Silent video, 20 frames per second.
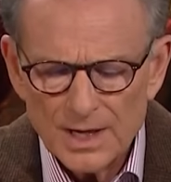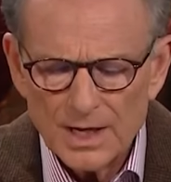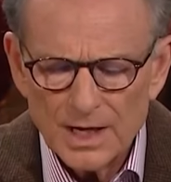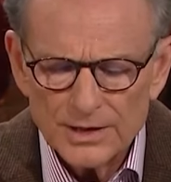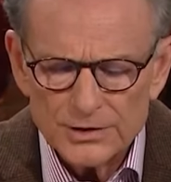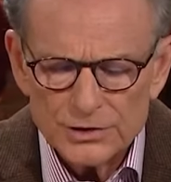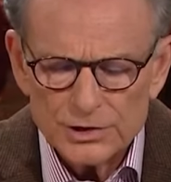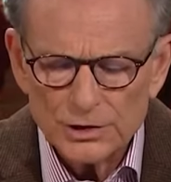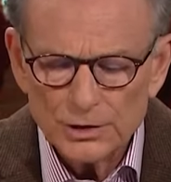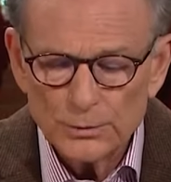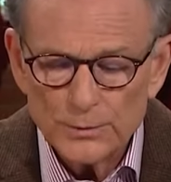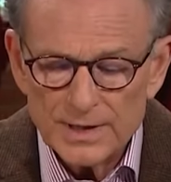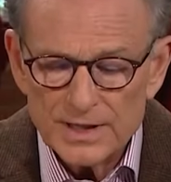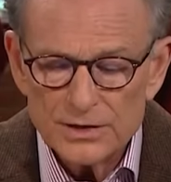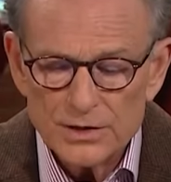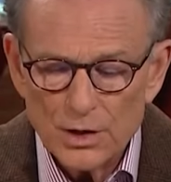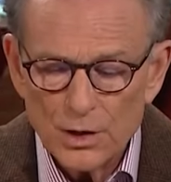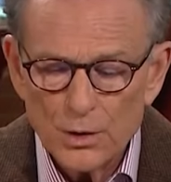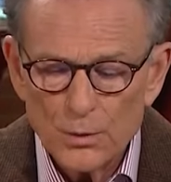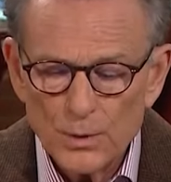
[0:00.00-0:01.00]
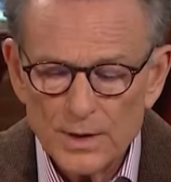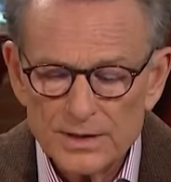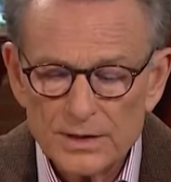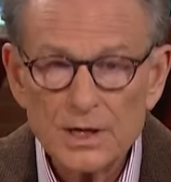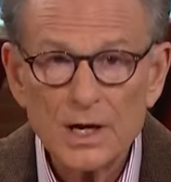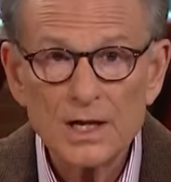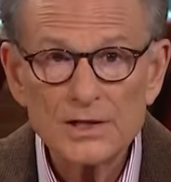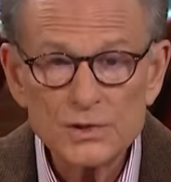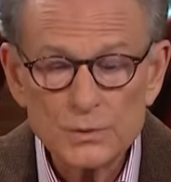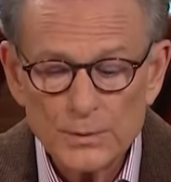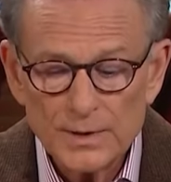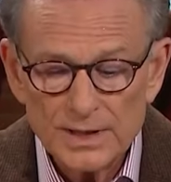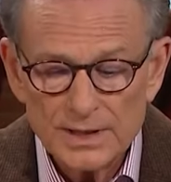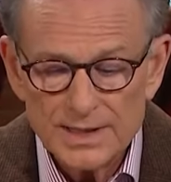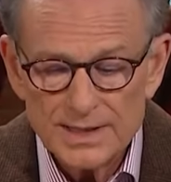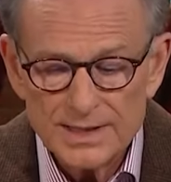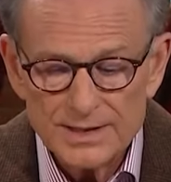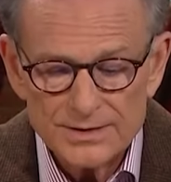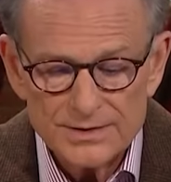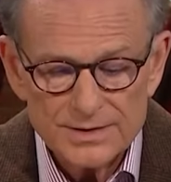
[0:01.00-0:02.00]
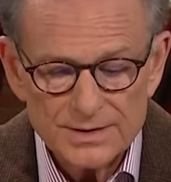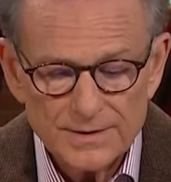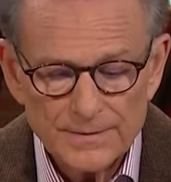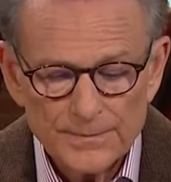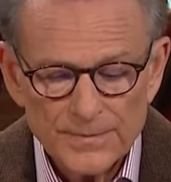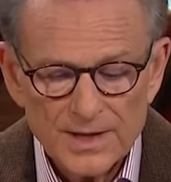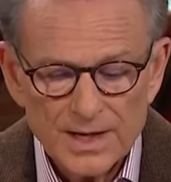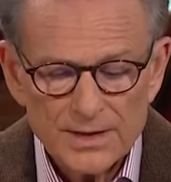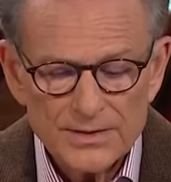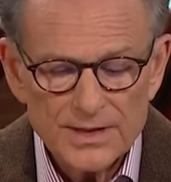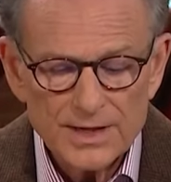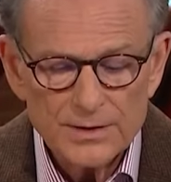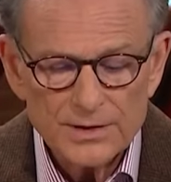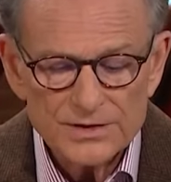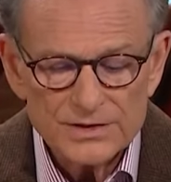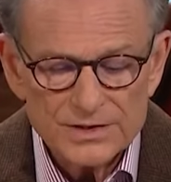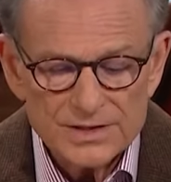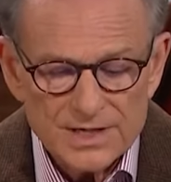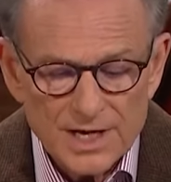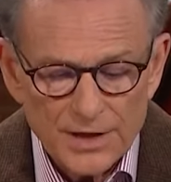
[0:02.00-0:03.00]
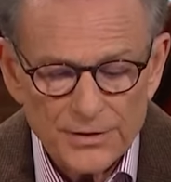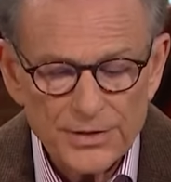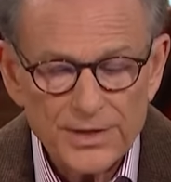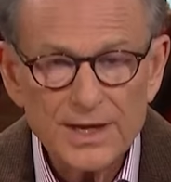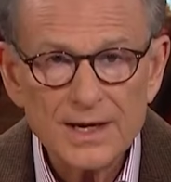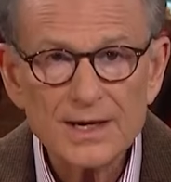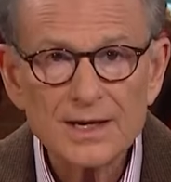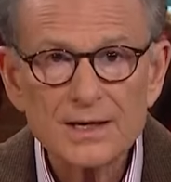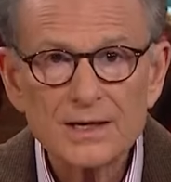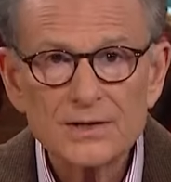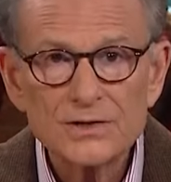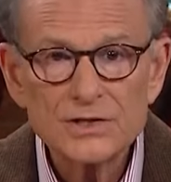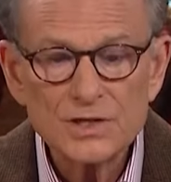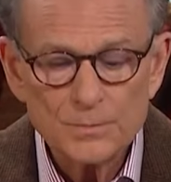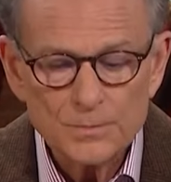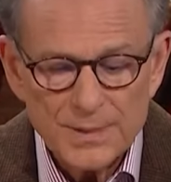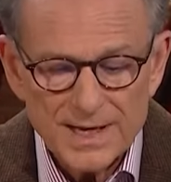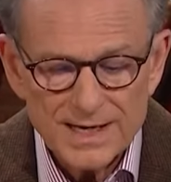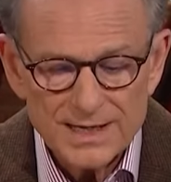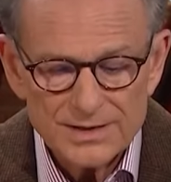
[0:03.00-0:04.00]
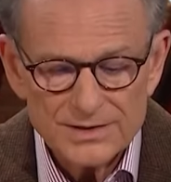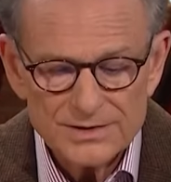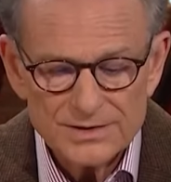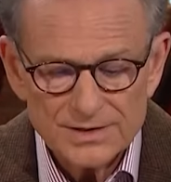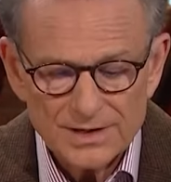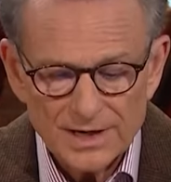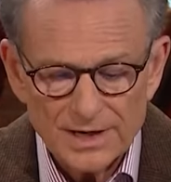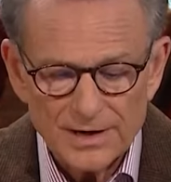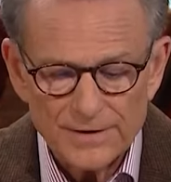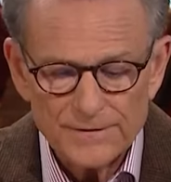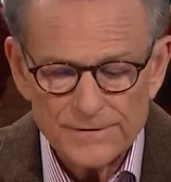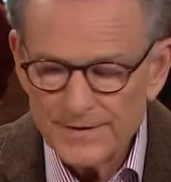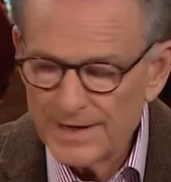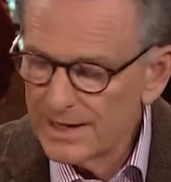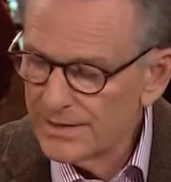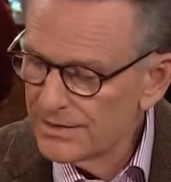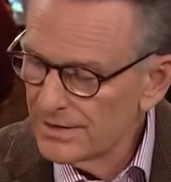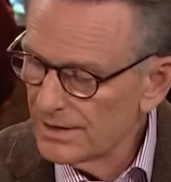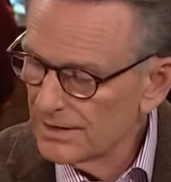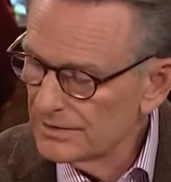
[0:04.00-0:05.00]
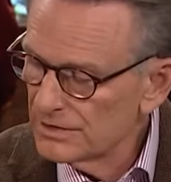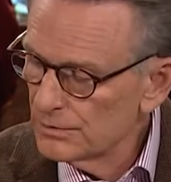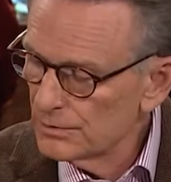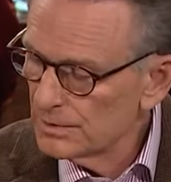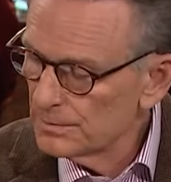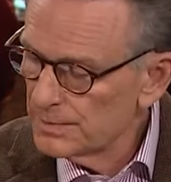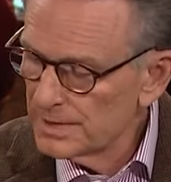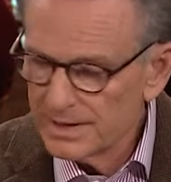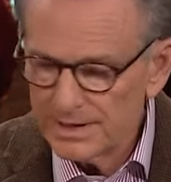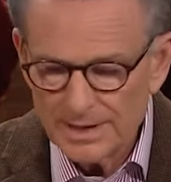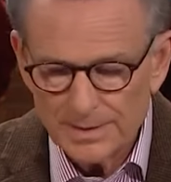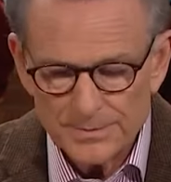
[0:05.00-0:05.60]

Until we know what God's will is, there is nothing to base our faith on. You want to pick